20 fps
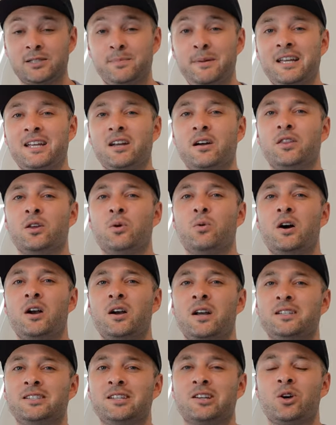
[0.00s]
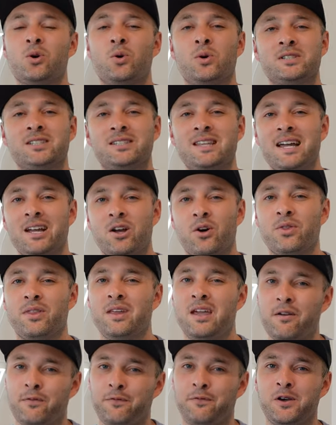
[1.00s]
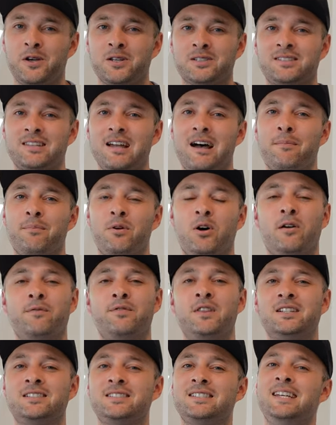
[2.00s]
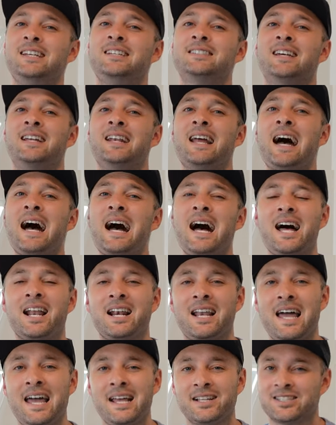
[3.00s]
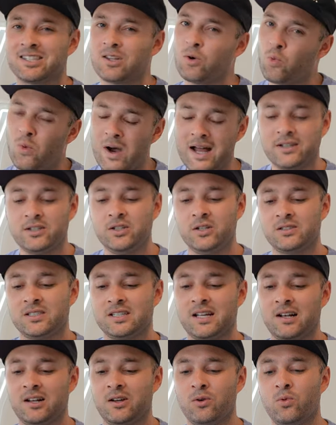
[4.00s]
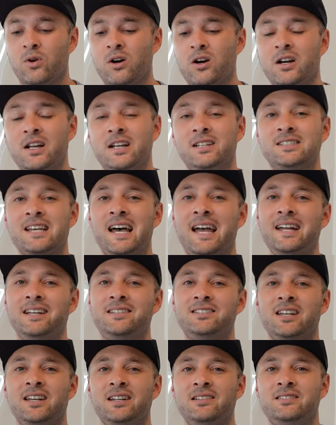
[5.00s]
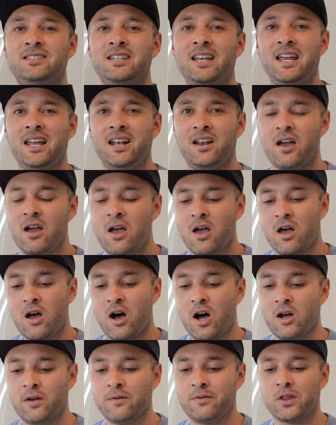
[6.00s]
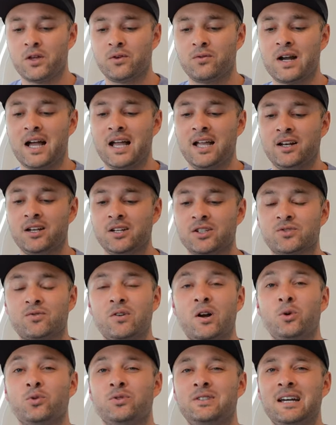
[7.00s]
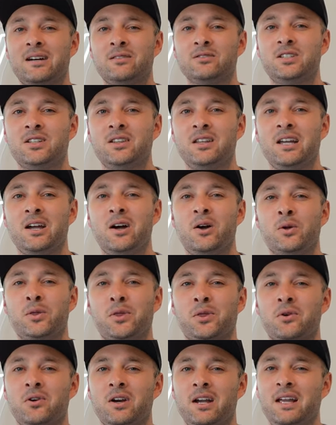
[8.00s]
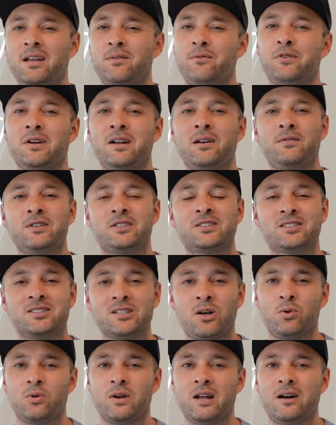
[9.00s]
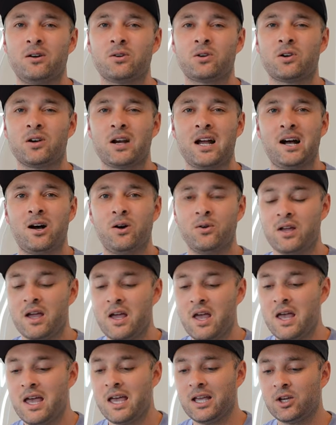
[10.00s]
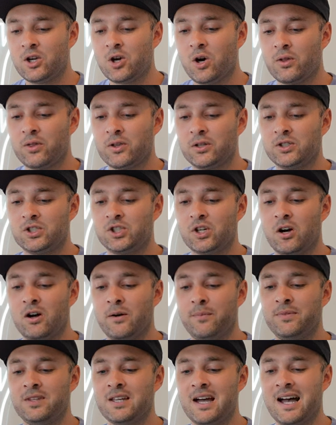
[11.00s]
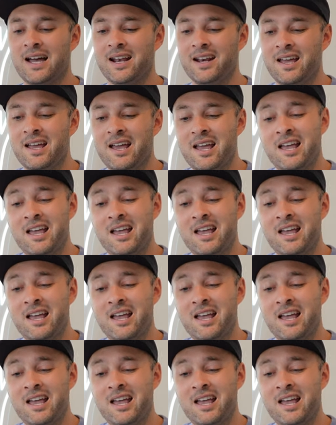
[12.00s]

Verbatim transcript: Speaking Speaking of the Warriors, of course, they got their first dub of the season. Our lads, the one New Zealand Warriors, 18 10 over the Raiders, rolled down to the 0 03 in front of a sold out crowd and got the job done.